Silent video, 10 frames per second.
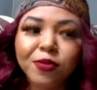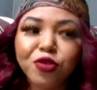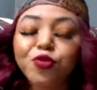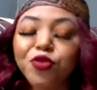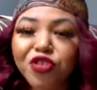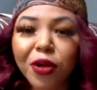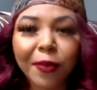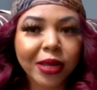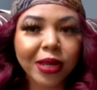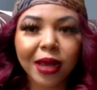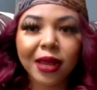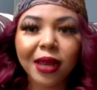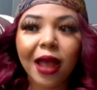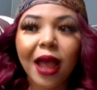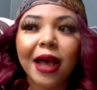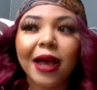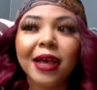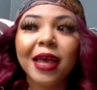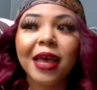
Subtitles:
switched up my dieting. I